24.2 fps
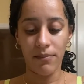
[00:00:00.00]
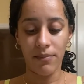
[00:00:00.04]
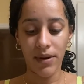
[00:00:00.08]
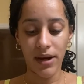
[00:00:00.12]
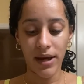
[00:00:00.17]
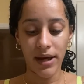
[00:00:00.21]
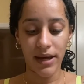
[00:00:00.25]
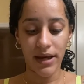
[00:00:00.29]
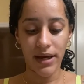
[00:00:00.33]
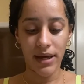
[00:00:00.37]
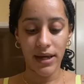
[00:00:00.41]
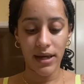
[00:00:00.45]

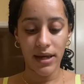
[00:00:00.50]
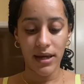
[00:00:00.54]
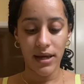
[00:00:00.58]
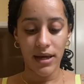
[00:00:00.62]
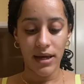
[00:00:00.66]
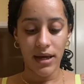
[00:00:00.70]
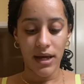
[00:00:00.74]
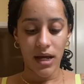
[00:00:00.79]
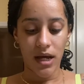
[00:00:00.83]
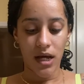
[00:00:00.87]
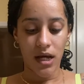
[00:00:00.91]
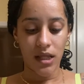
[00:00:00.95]
But
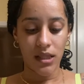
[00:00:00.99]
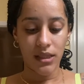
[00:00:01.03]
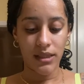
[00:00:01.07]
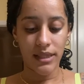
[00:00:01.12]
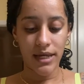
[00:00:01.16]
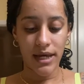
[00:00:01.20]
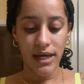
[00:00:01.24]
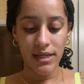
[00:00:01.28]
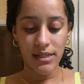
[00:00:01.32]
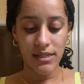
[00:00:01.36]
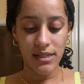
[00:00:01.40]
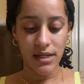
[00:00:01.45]

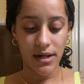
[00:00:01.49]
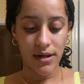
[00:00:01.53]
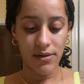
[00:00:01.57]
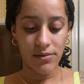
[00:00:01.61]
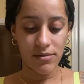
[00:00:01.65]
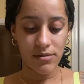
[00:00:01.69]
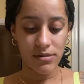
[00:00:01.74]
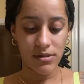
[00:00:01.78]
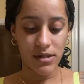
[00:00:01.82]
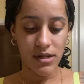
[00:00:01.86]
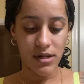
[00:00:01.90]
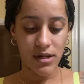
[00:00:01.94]
they said
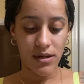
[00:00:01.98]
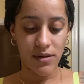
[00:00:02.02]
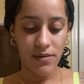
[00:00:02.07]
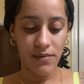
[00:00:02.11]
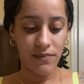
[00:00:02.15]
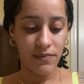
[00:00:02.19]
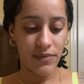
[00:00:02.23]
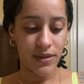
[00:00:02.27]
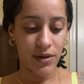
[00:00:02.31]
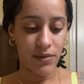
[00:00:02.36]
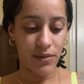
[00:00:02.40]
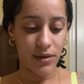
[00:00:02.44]

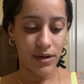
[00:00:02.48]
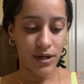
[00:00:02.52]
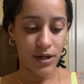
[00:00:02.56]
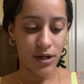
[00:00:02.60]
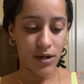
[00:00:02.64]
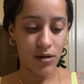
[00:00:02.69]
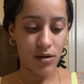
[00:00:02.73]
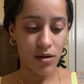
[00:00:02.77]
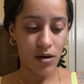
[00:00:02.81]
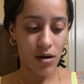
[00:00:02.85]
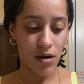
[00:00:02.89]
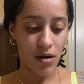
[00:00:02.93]
they were gonna
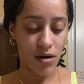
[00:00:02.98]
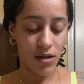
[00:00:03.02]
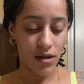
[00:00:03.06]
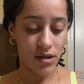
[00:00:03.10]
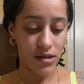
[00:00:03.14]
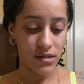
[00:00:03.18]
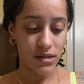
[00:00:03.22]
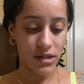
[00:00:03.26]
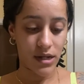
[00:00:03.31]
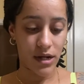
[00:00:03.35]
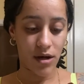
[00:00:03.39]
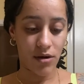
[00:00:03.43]
call
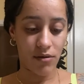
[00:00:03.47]
us like